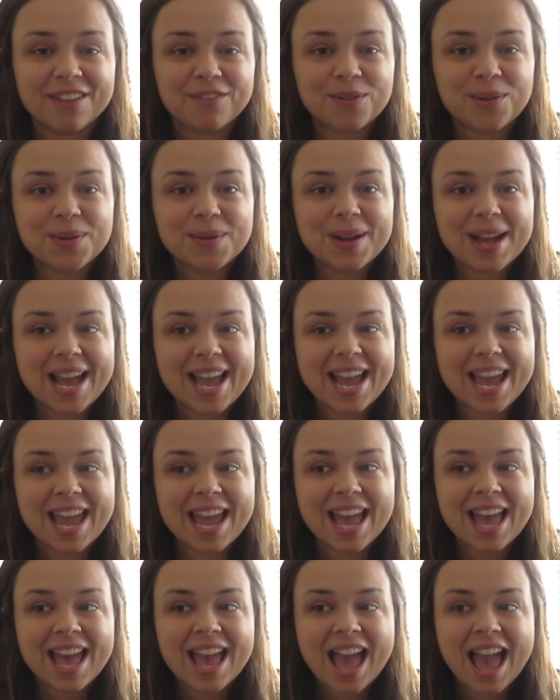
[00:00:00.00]

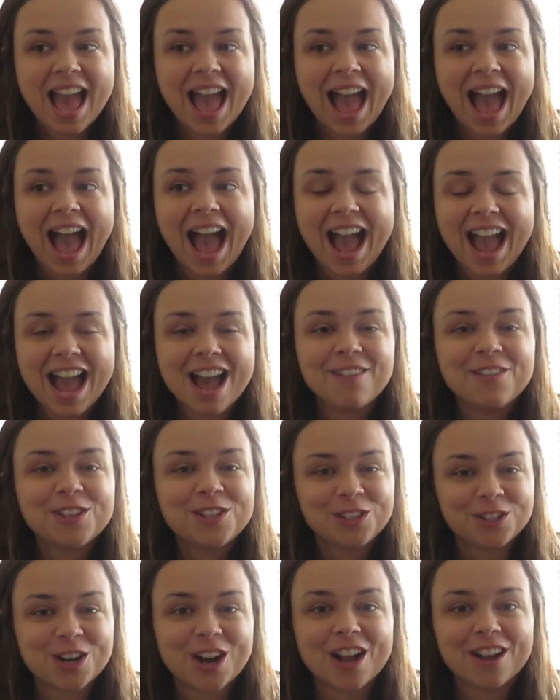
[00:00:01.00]
giveaway I have
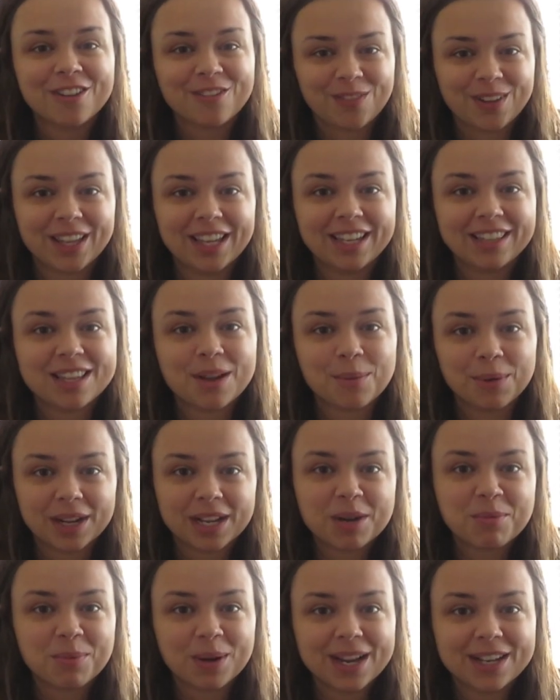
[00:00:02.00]
a strong feeling that we're
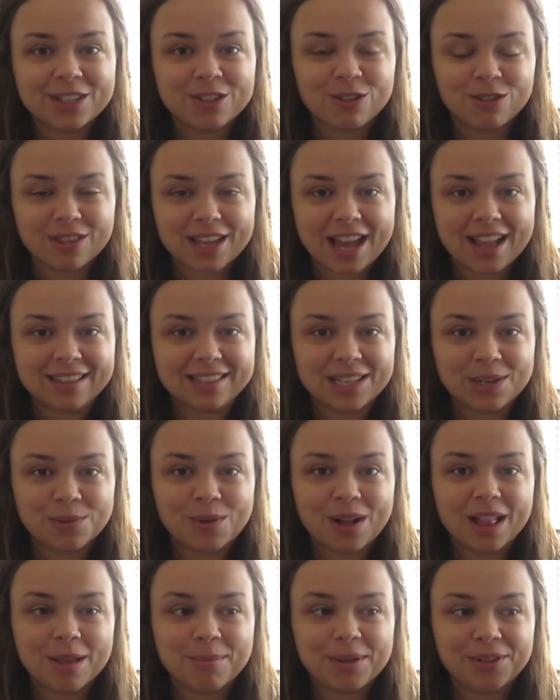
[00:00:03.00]
gonna break 2,000
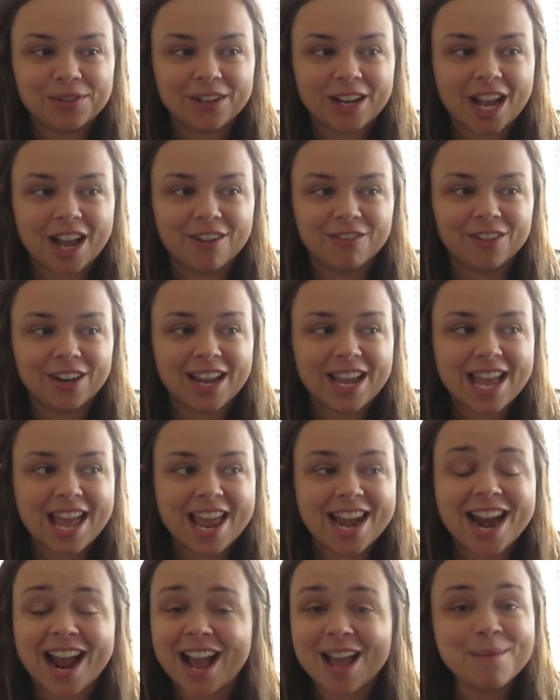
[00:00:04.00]
while I'm in recovery
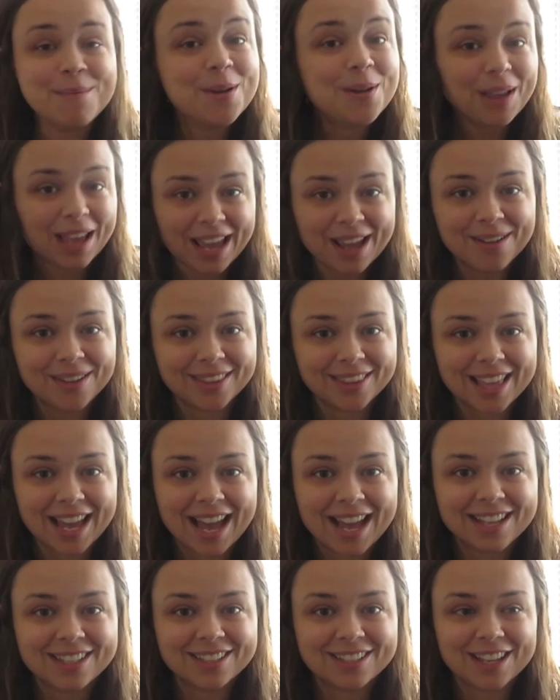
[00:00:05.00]
and I'm okay with
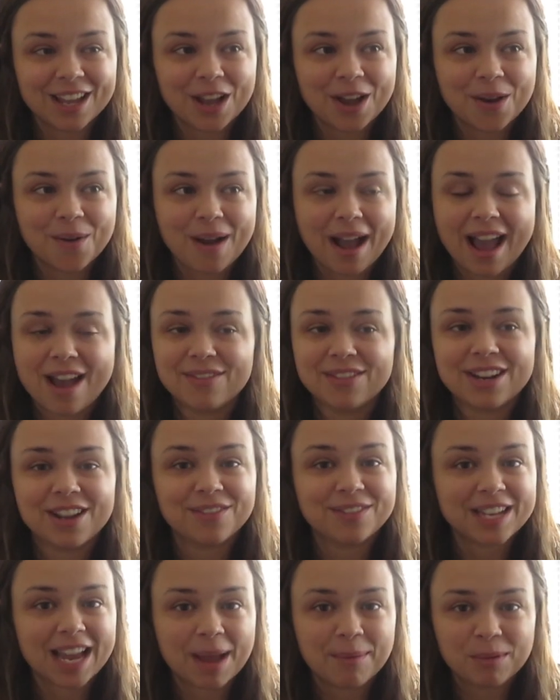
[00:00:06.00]
that. So I have
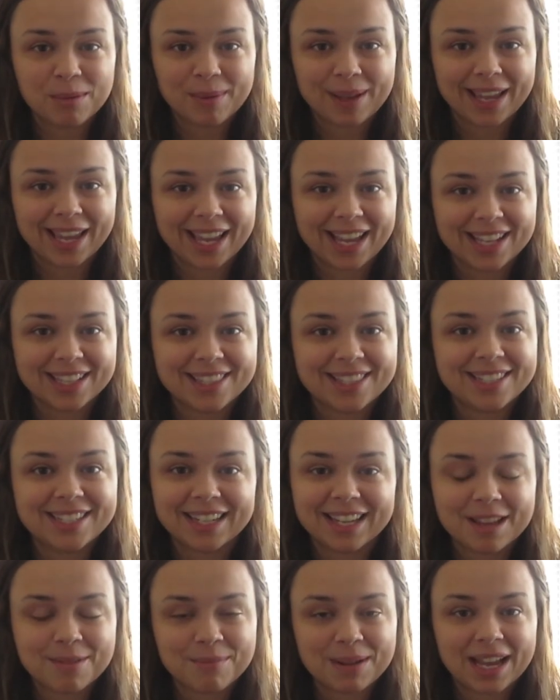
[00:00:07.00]
enough time on my hands
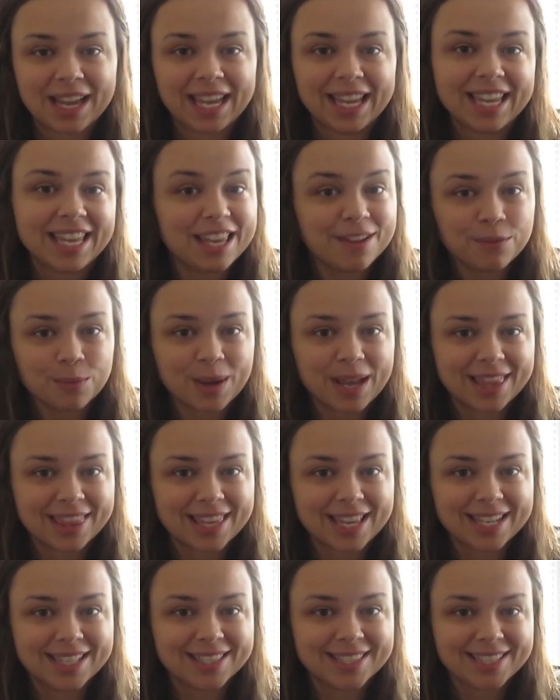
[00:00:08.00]
to get my giveaway
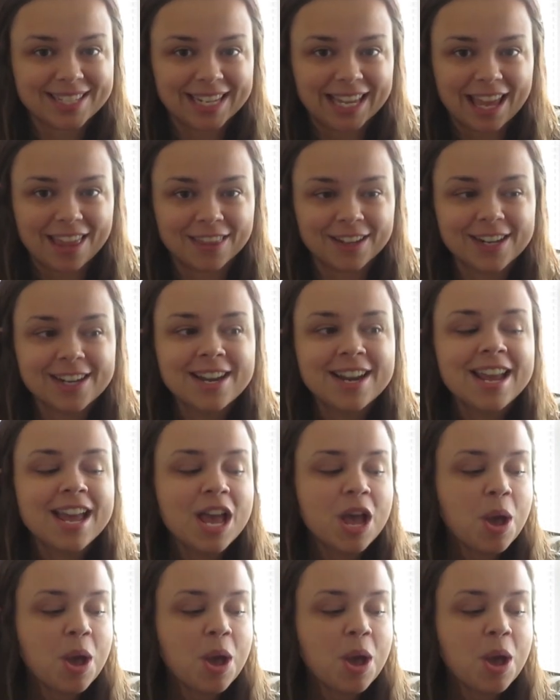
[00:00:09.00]
things together.